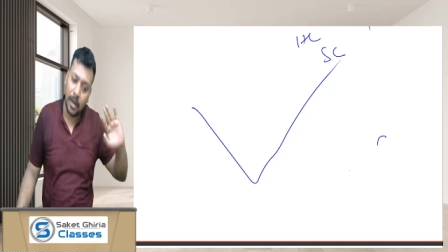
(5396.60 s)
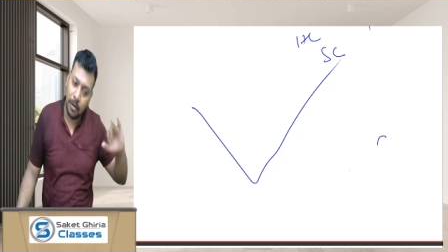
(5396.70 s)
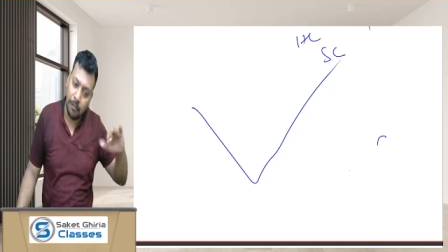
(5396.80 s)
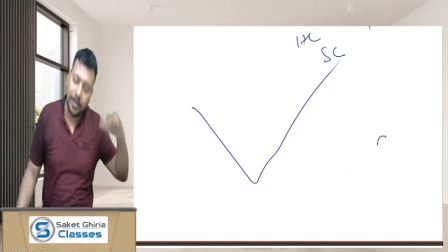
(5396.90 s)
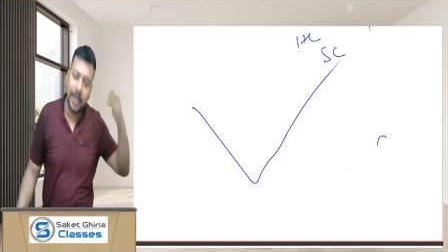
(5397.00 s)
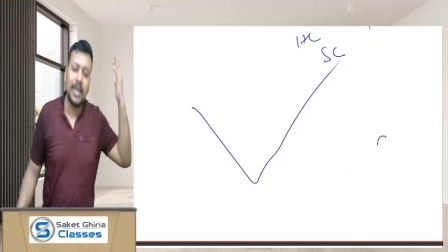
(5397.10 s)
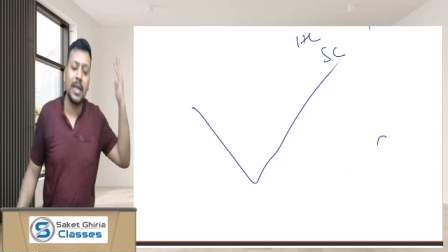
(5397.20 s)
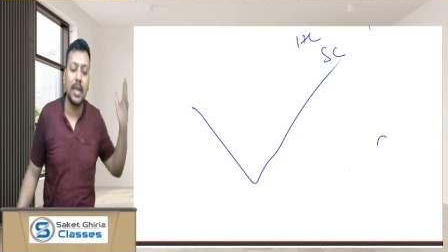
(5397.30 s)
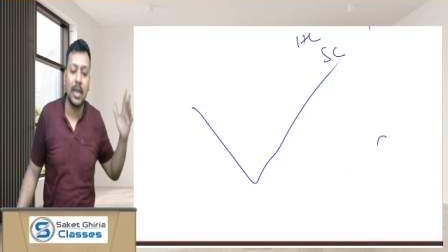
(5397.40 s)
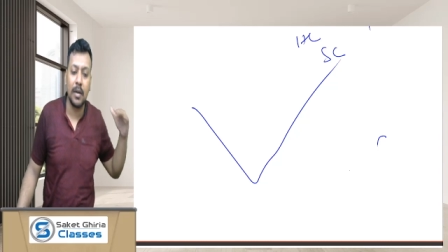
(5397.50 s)
very
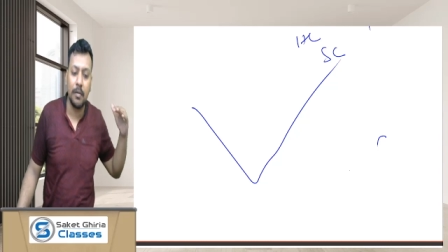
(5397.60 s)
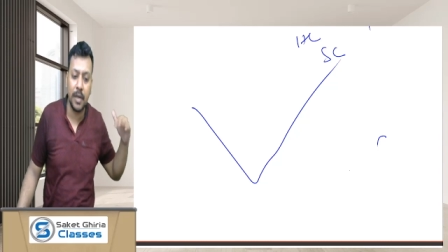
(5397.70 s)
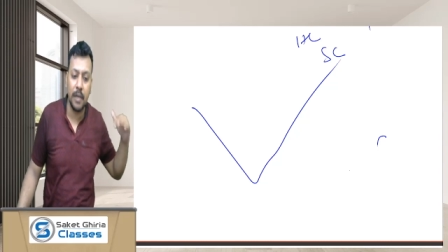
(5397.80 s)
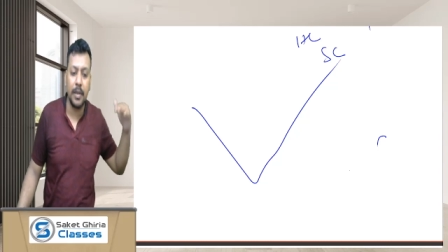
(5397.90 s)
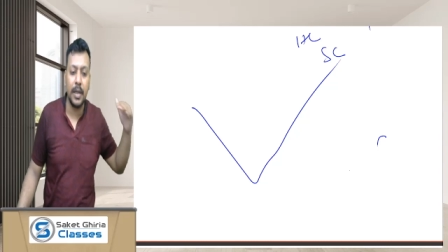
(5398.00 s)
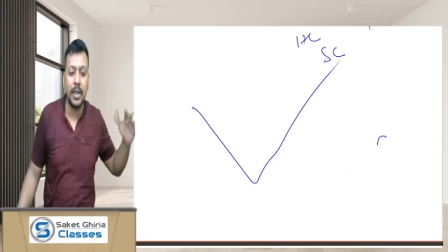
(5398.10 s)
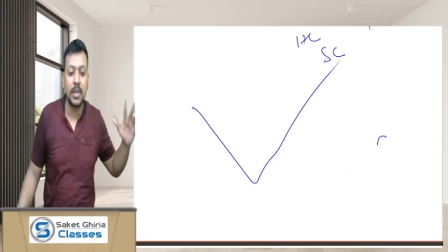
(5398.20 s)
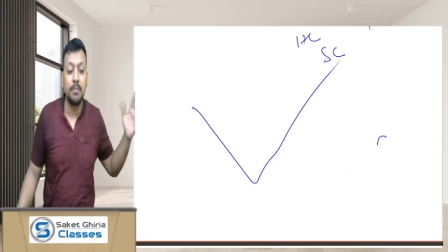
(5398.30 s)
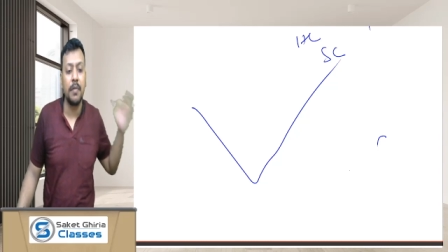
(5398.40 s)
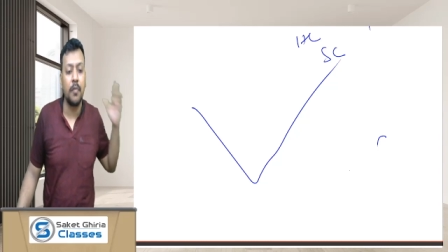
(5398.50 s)
years
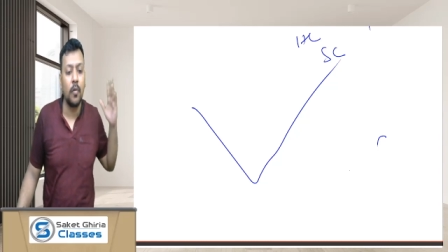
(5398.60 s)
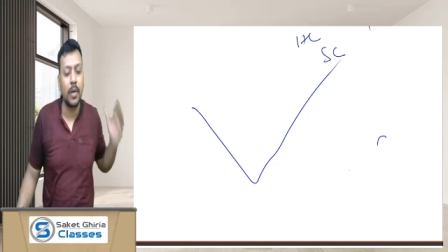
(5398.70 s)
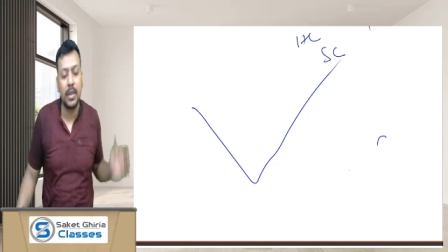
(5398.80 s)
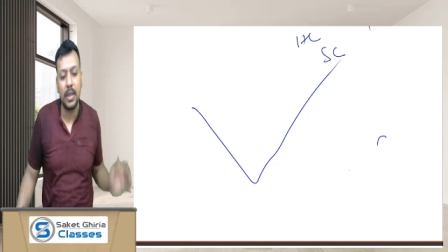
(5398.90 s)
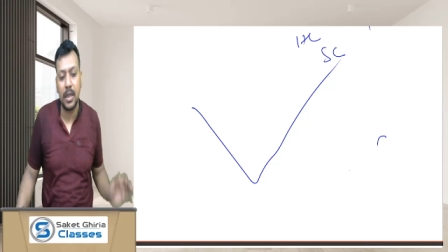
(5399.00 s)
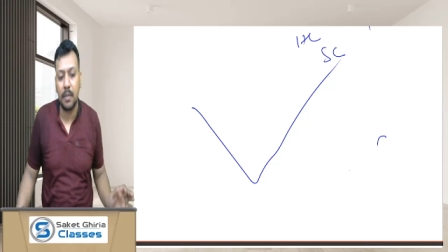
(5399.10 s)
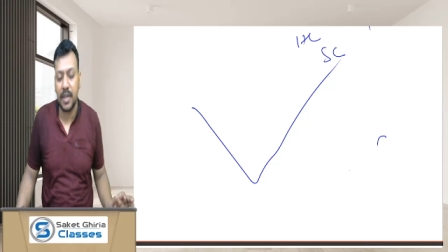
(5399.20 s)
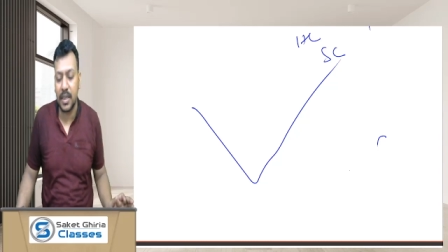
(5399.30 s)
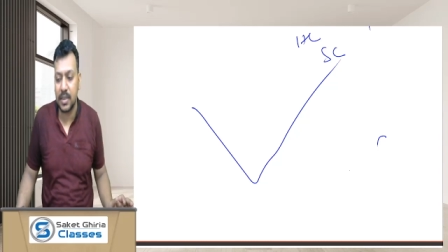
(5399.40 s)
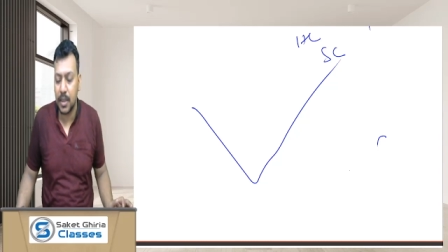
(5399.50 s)
before in the income
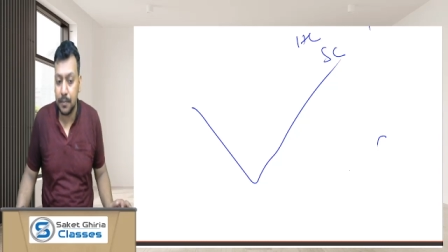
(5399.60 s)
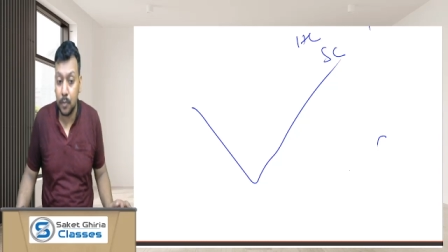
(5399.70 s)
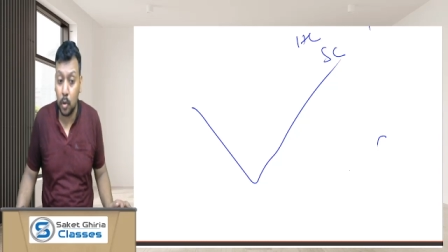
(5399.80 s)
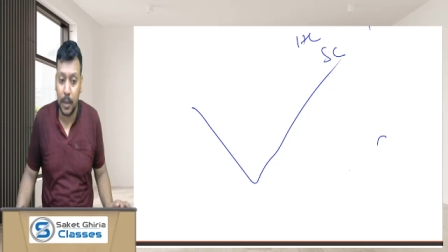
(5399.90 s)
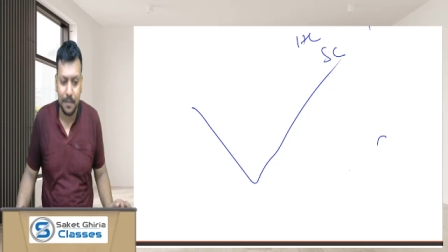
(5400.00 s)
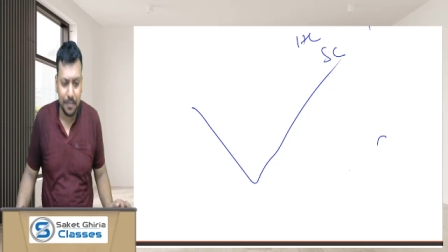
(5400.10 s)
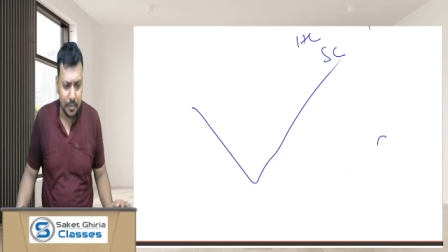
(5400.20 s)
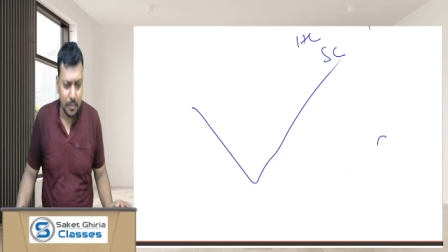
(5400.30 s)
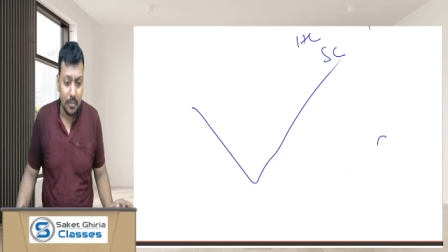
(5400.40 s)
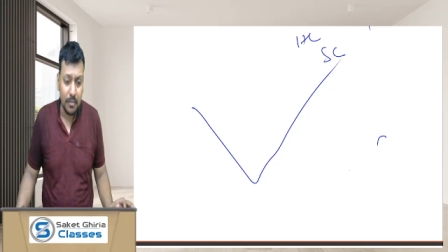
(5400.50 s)
tax. Okay,
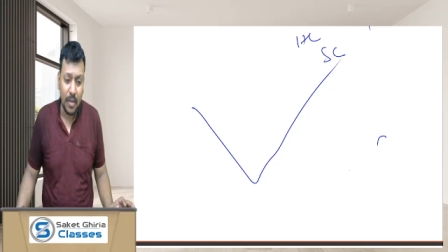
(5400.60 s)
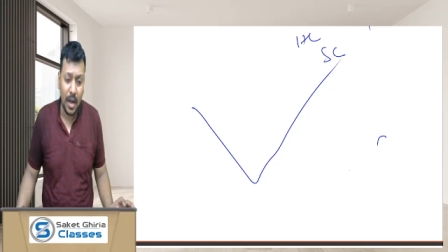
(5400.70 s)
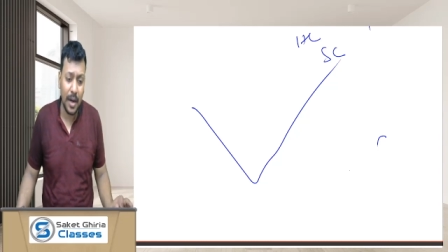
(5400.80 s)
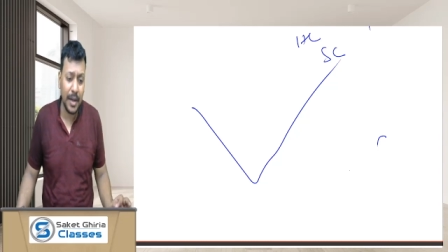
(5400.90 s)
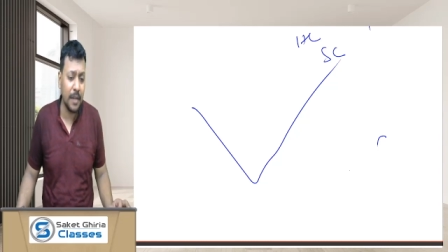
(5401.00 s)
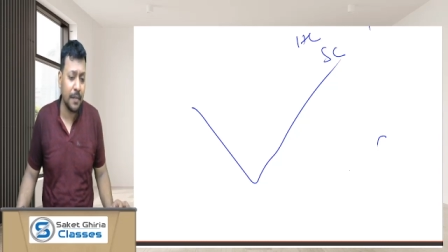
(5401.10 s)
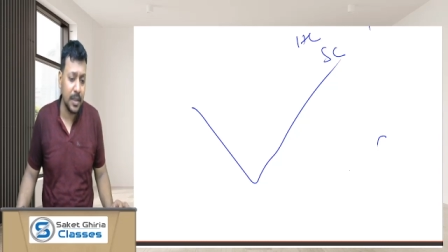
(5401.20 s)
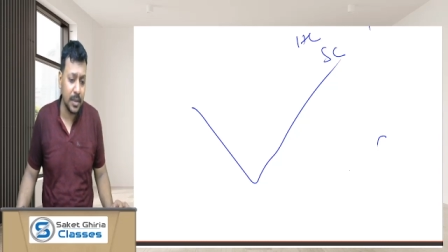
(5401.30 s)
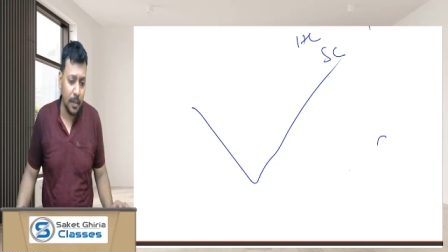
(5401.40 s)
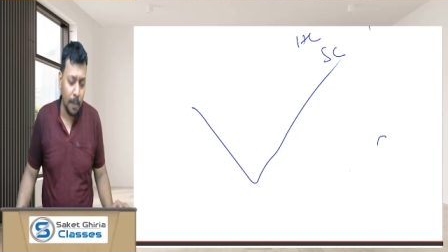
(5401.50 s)
dear
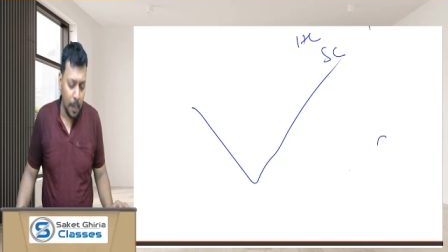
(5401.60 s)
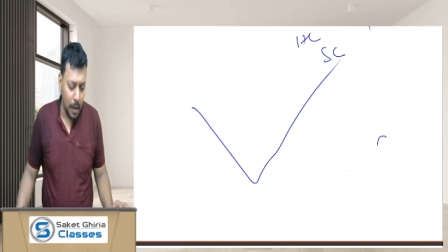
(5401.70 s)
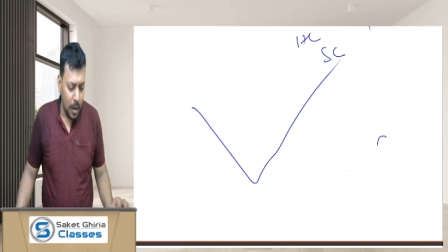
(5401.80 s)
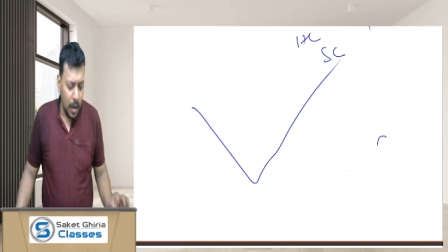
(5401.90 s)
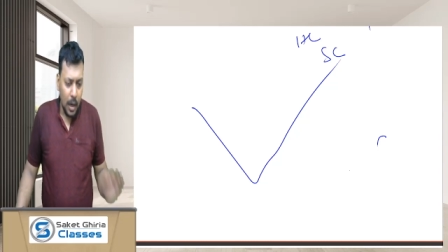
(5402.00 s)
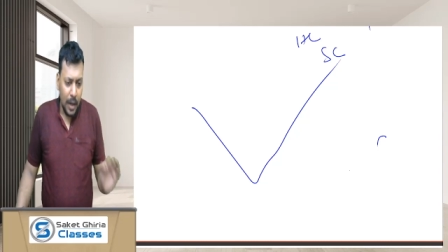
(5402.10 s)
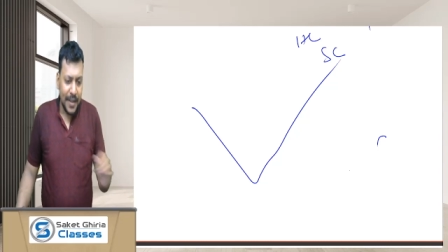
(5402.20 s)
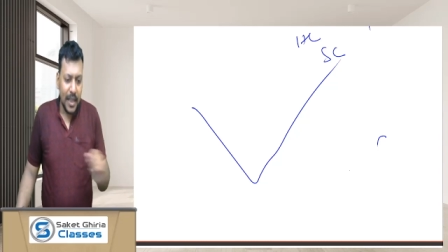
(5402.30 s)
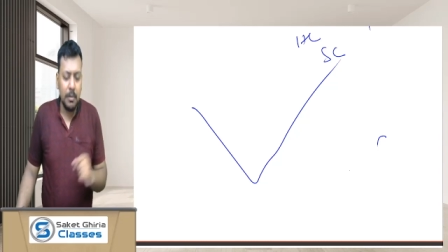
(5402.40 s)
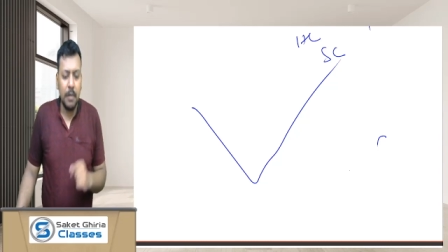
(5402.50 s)
friends, tell me